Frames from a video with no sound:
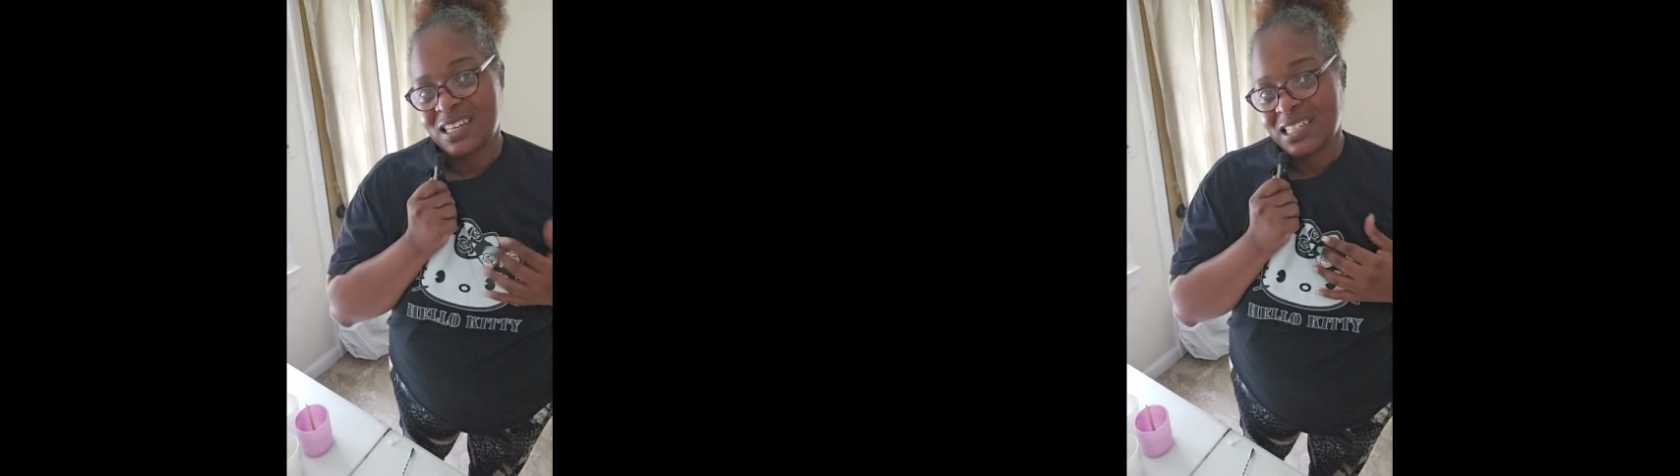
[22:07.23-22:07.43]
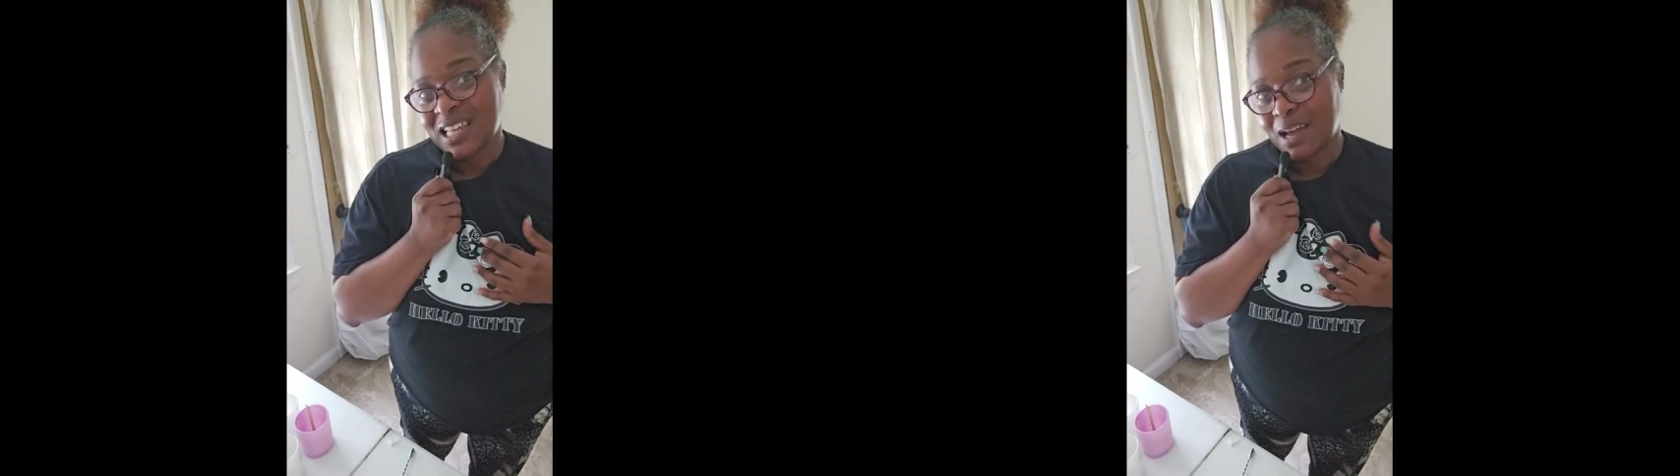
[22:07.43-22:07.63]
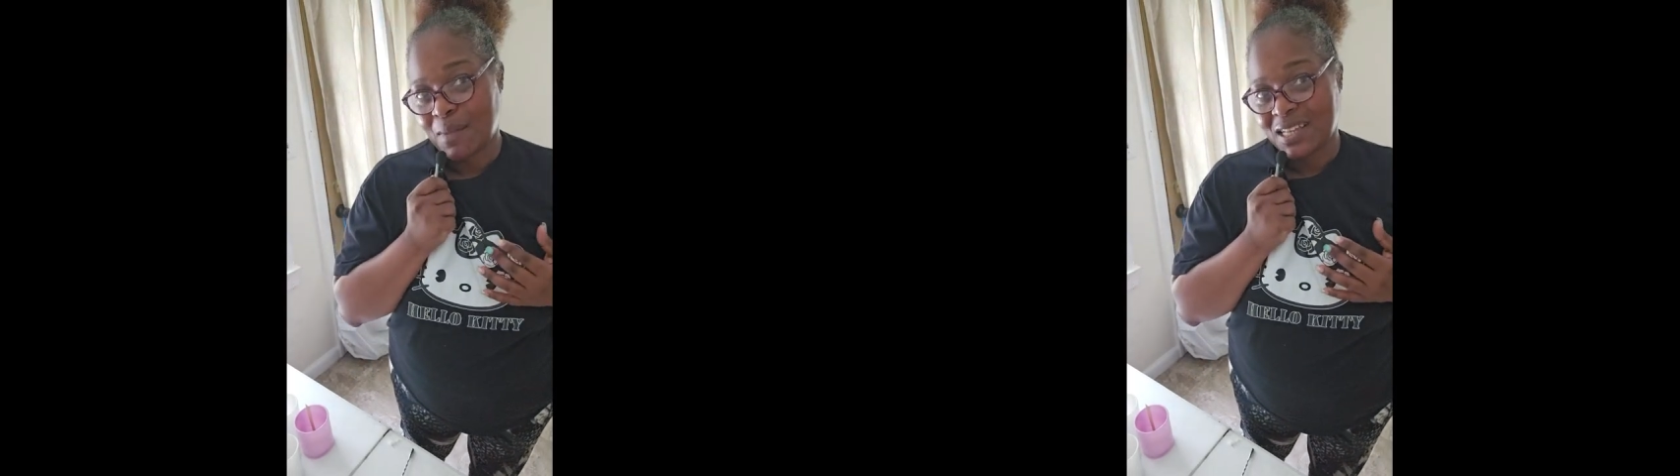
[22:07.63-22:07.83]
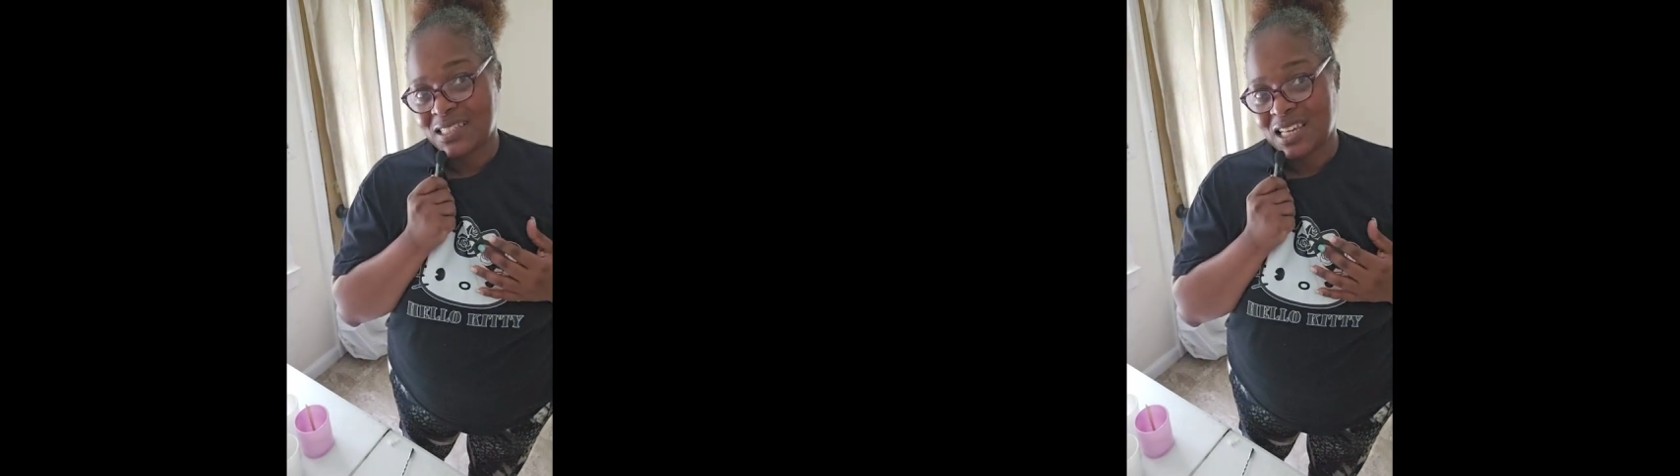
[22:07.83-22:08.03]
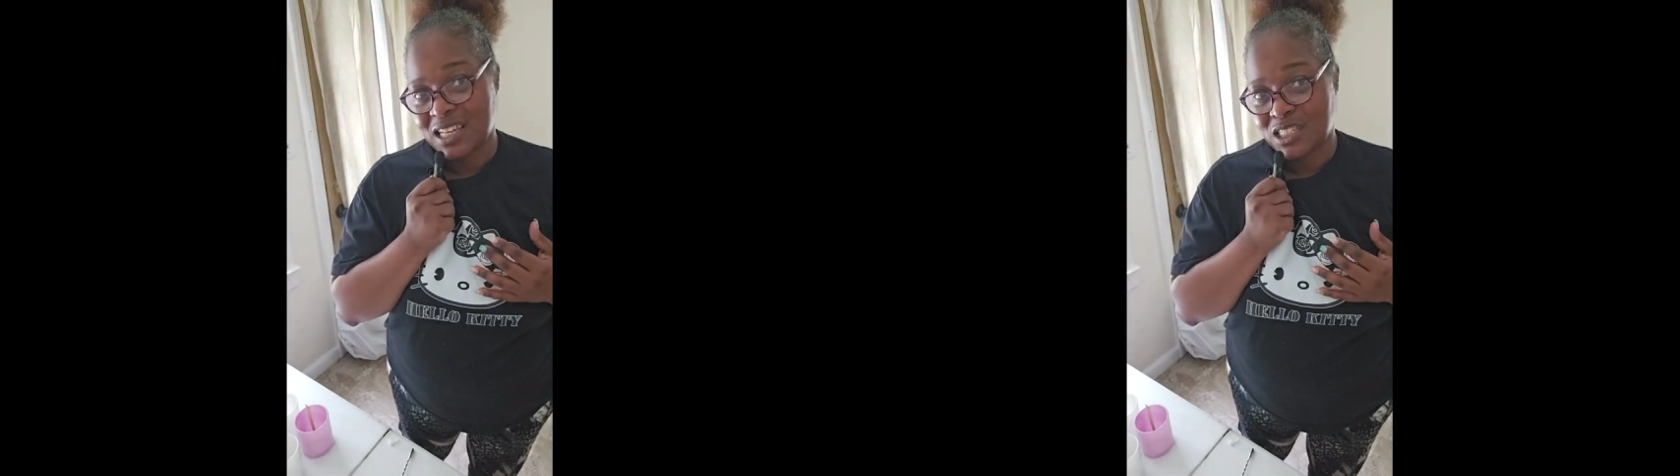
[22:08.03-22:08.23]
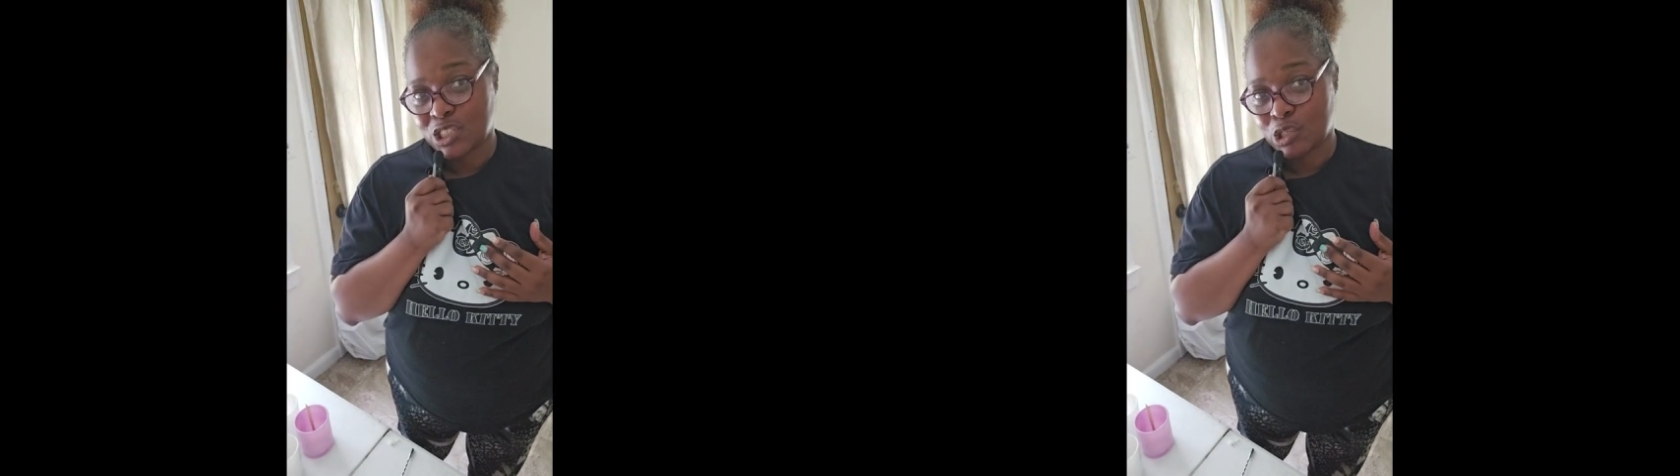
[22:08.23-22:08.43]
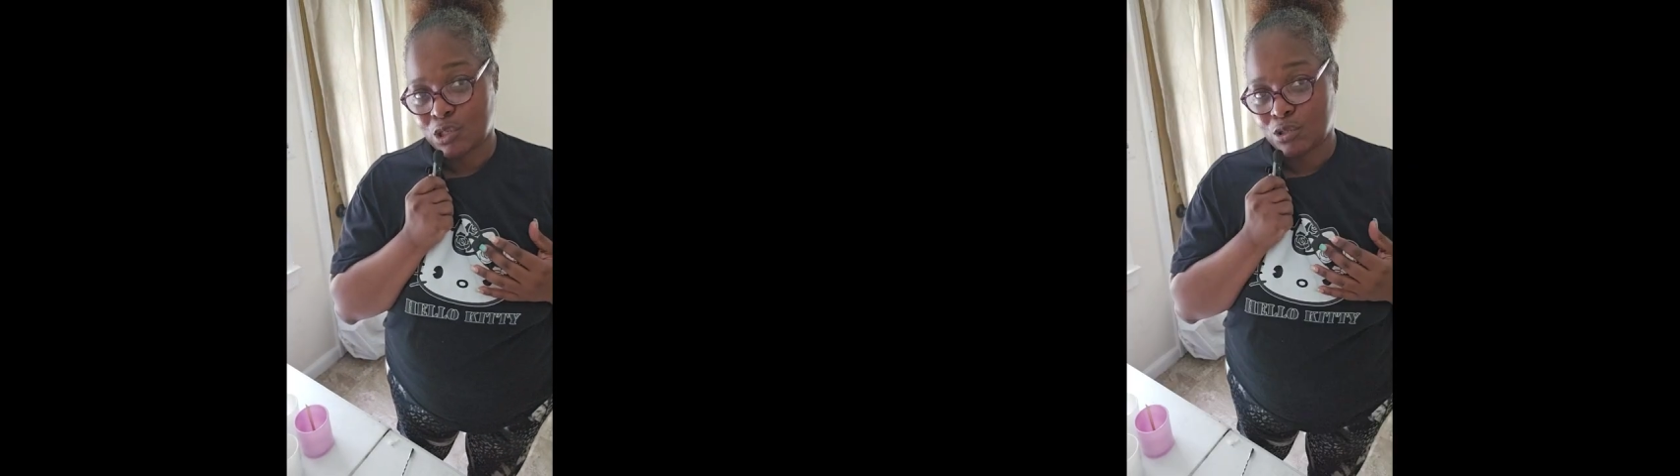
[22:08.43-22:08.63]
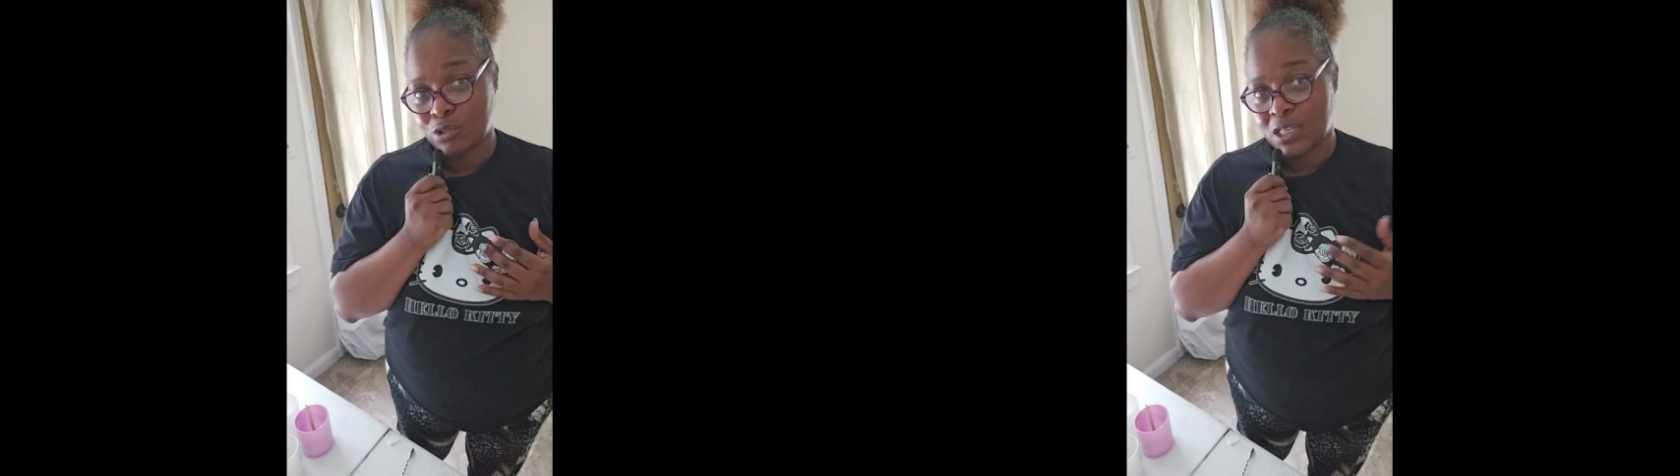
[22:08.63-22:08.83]
These are like my
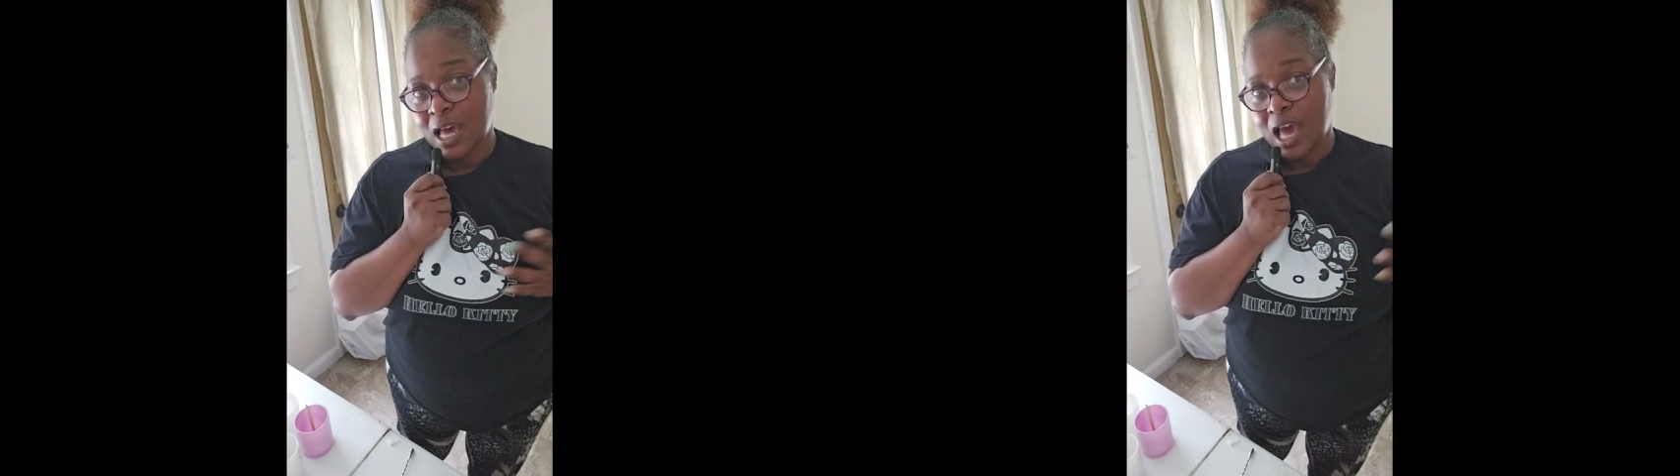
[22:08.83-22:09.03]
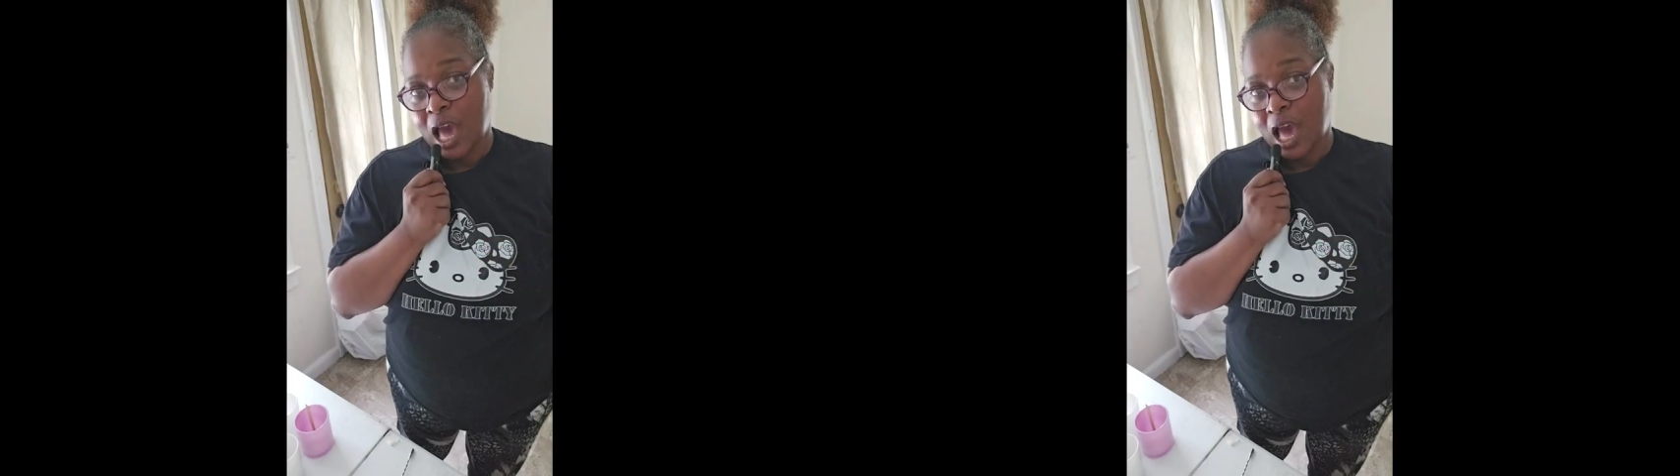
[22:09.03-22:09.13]
testers.